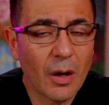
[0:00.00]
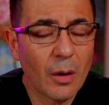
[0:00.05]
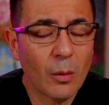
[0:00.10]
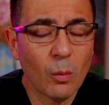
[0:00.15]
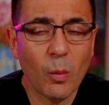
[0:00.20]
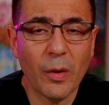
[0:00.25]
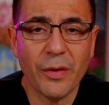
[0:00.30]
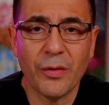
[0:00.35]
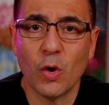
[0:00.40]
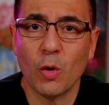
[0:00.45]

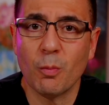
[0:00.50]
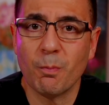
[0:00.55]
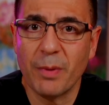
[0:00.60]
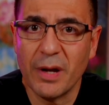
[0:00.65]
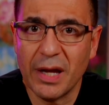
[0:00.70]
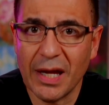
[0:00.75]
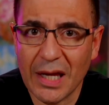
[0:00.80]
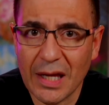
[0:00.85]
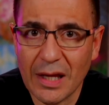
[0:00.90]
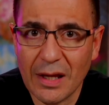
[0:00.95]
whether it
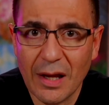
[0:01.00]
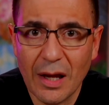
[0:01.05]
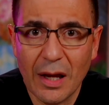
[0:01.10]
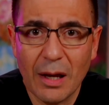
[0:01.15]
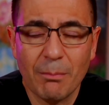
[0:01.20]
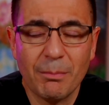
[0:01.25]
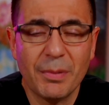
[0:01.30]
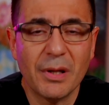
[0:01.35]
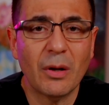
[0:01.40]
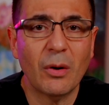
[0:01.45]
be
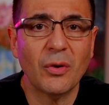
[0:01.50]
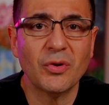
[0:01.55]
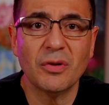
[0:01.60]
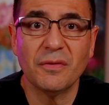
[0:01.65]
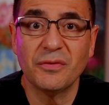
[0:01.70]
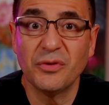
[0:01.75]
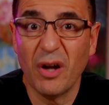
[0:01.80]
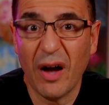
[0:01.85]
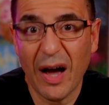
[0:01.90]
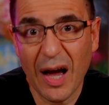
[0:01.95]
because of
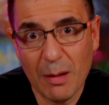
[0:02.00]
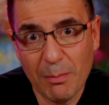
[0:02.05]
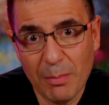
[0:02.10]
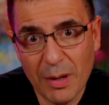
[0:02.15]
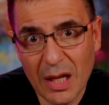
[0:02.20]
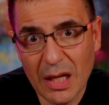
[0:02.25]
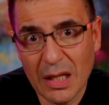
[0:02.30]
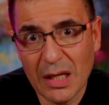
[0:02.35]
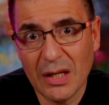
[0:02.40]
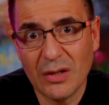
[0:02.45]

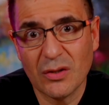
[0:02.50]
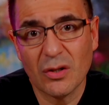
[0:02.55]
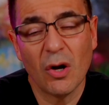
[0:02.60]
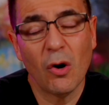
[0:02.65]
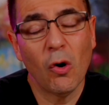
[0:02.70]
diabetes